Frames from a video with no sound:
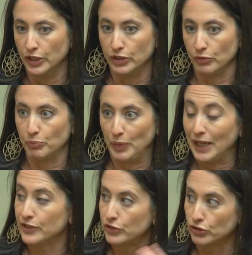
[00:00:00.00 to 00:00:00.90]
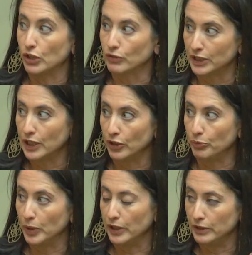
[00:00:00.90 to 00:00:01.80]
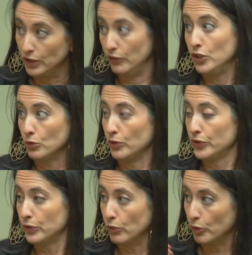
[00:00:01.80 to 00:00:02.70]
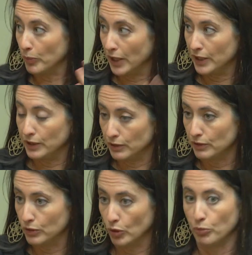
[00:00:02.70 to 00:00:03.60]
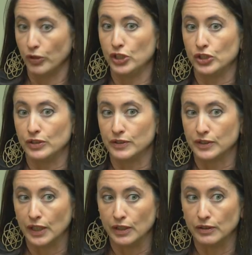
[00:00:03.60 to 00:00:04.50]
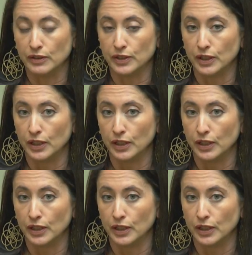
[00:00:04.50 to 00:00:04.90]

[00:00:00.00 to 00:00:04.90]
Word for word: you know, patents are generally held by individuals or by corporations. And